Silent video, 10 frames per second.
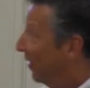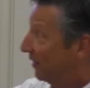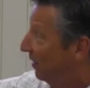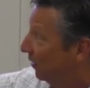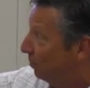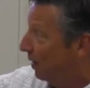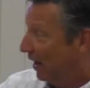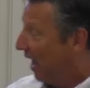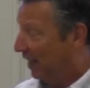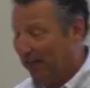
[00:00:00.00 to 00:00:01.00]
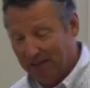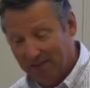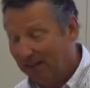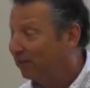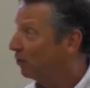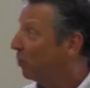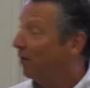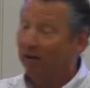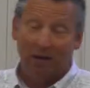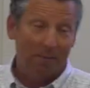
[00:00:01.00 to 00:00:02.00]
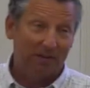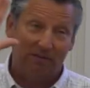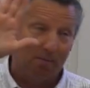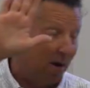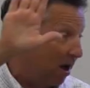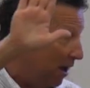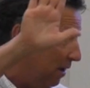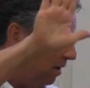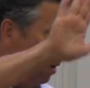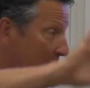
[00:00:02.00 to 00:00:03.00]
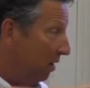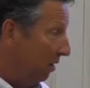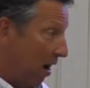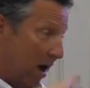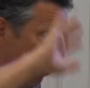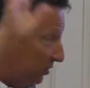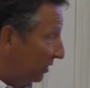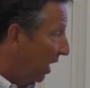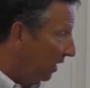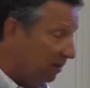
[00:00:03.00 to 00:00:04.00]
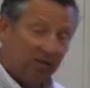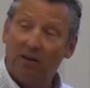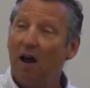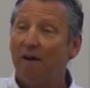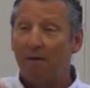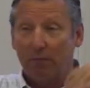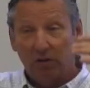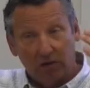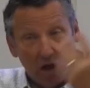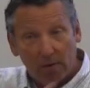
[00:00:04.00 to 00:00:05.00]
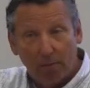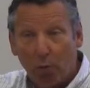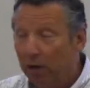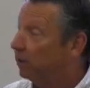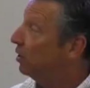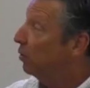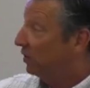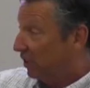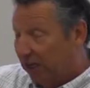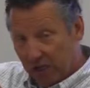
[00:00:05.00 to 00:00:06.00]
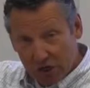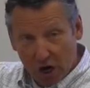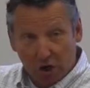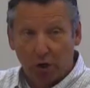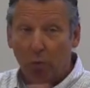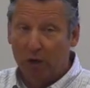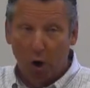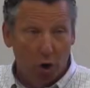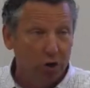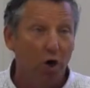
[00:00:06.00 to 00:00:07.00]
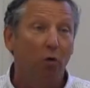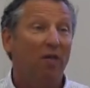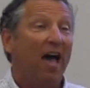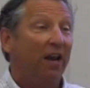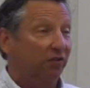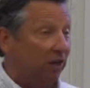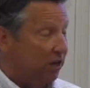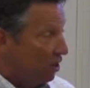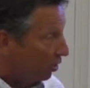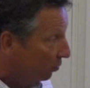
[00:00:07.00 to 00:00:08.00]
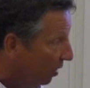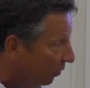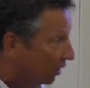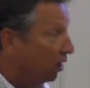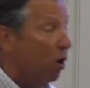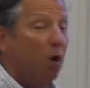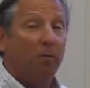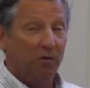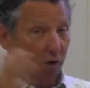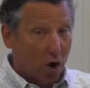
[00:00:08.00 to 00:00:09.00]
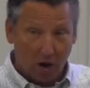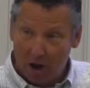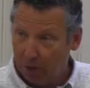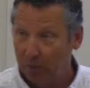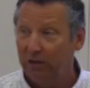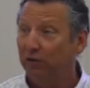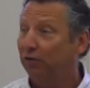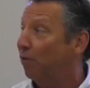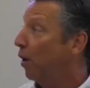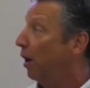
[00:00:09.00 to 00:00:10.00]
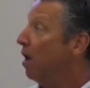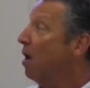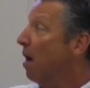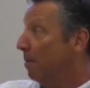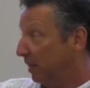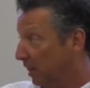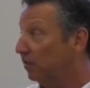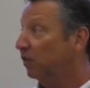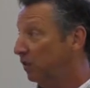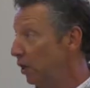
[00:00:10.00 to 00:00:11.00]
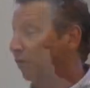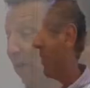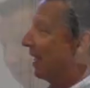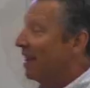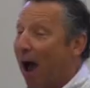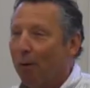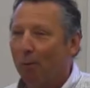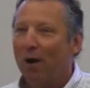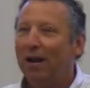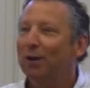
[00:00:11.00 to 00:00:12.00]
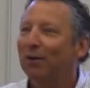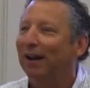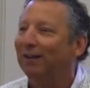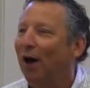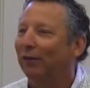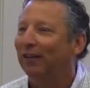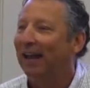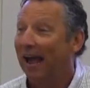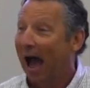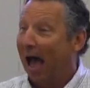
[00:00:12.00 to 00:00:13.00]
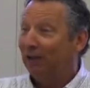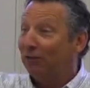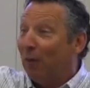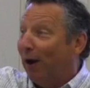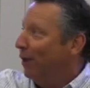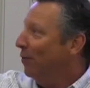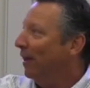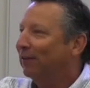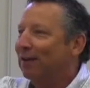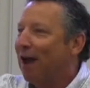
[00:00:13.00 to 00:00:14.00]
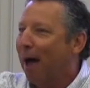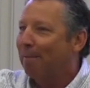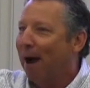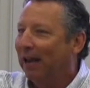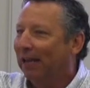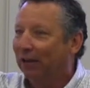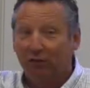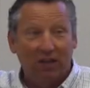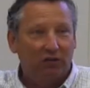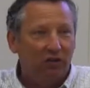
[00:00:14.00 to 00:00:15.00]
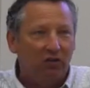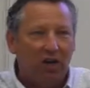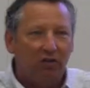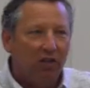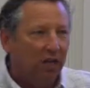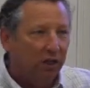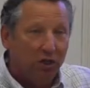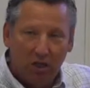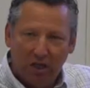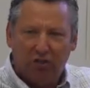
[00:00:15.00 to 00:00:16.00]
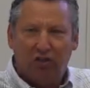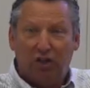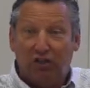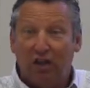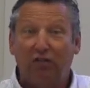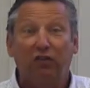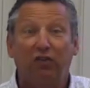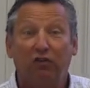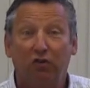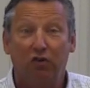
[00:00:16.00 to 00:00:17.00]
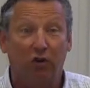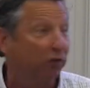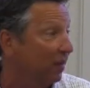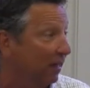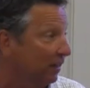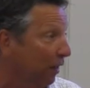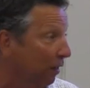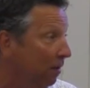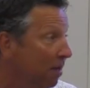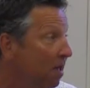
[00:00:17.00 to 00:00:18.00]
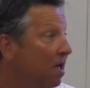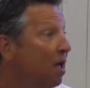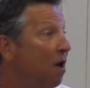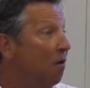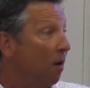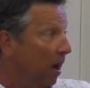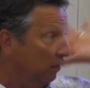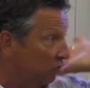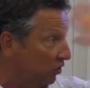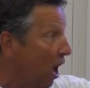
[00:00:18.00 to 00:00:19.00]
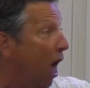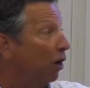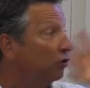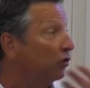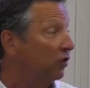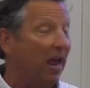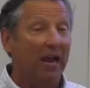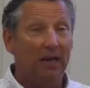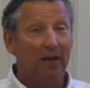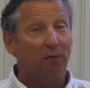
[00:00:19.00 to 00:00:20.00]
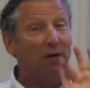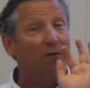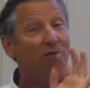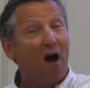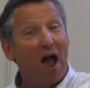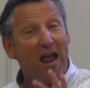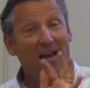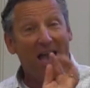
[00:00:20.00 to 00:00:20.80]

fix this, but I, this is where the limits of my I don't study this stuff. I'm just kind of reporting to you. It's getting younger. We all know that. It's getting younger around the globe. There's all kind of reasons for it. But this is serious. Now, when are you an adult today? I swear to you, this is not my list. This is just the, this is the synthesis of journals out there. Scholars are saying if we define